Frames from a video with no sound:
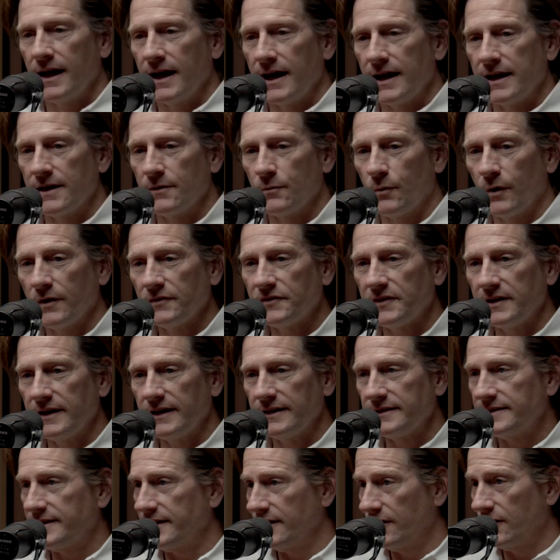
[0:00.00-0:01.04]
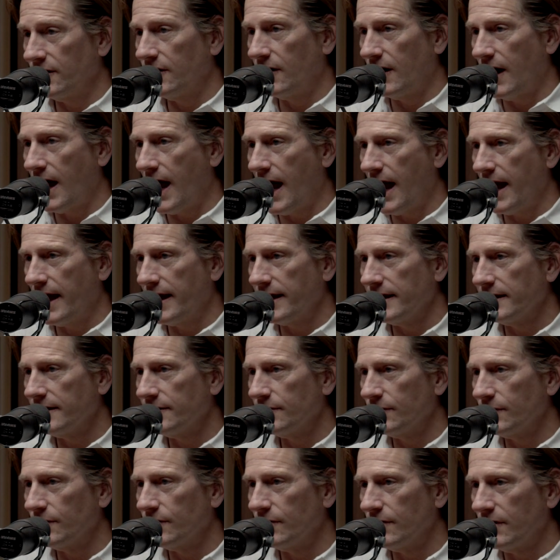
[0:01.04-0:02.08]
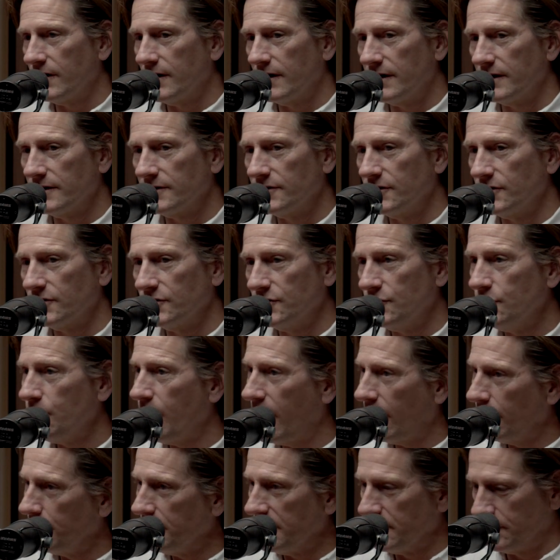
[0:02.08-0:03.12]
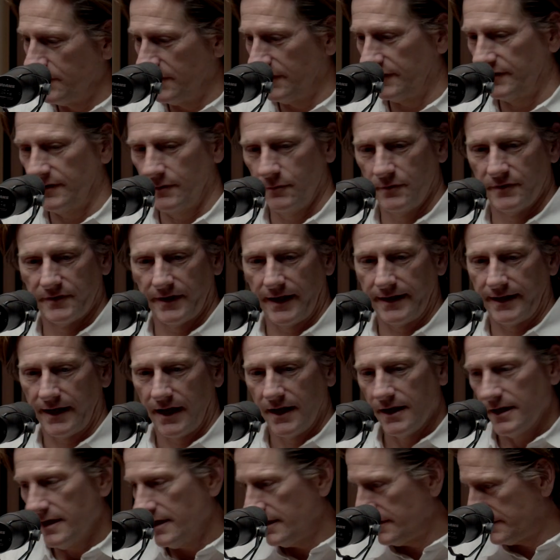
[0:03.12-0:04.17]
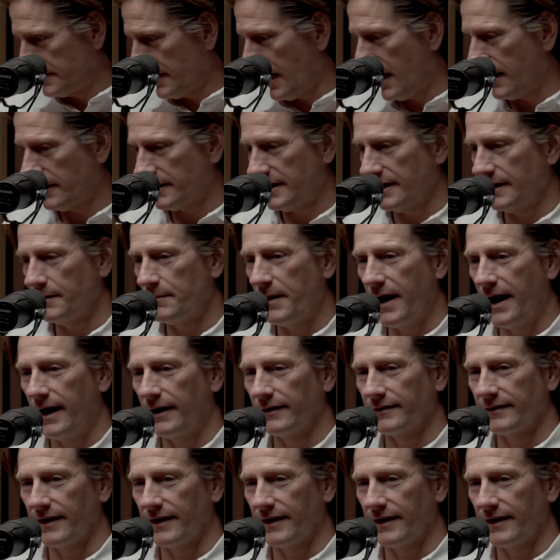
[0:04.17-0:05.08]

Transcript: it wasn't until I you helped me with this. It was like talking about